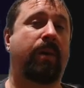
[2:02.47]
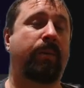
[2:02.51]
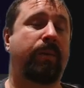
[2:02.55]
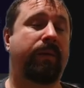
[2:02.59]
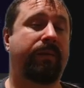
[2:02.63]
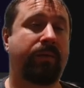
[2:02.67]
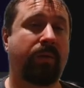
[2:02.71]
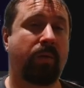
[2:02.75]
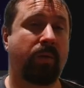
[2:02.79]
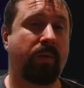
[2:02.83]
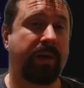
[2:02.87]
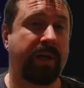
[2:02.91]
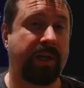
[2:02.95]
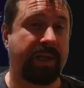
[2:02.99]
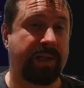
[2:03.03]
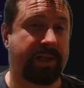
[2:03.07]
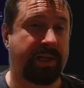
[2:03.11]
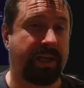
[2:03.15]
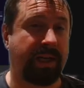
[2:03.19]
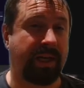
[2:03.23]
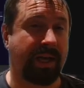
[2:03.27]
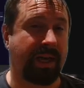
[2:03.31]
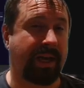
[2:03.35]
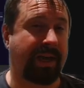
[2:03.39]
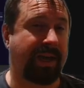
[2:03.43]
we've already
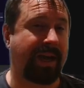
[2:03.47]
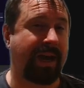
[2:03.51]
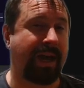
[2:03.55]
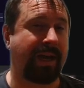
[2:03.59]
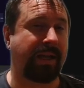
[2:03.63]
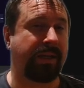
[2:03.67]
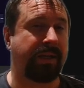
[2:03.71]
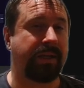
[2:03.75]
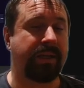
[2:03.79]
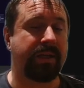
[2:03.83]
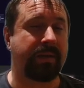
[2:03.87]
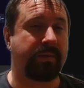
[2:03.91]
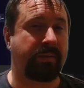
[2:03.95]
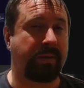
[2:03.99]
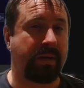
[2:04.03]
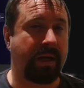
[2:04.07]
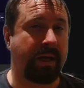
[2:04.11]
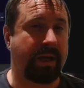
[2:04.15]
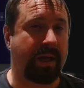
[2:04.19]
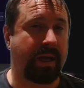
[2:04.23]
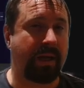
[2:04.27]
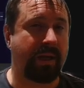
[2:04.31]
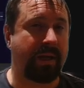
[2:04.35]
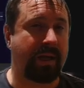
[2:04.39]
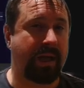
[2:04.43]
seen a calendar
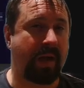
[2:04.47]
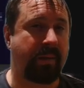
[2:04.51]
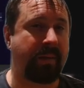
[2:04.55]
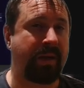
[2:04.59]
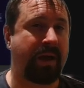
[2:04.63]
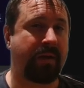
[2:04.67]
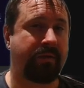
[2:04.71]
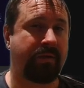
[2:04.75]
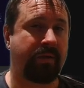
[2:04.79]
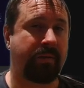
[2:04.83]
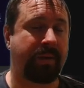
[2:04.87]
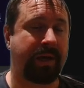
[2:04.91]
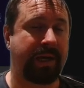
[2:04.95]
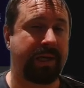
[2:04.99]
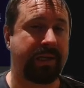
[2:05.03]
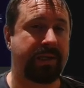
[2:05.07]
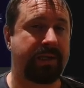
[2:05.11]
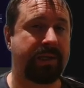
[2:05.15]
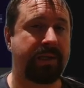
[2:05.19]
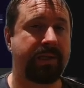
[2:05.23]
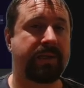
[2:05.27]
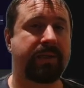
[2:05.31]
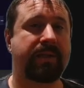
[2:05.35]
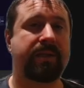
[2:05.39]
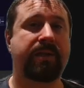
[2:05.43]
plugin come out for
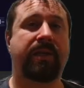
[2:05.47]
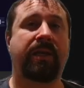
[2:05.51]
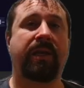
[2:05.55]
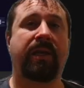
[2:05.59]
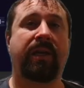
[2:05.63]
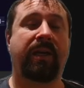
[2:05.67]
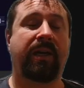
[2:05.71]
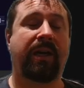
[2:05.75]
bases,